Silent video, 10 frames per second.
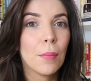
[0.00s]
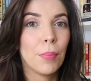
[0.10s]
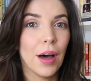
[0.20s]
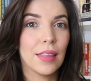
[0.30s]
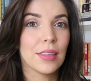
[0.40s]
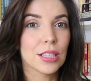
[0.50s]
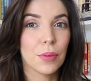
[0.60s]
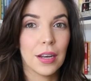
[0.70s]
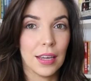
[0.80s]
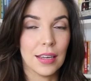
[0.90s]
But this
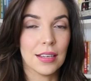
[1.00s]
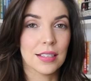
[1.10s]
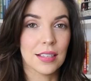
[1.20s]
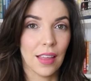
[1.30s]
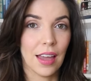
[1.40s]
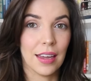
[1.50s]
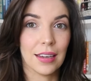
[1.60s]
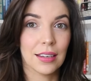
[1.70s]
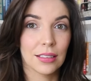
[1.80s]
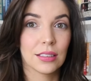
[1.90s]
one is
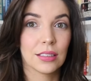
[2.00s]
like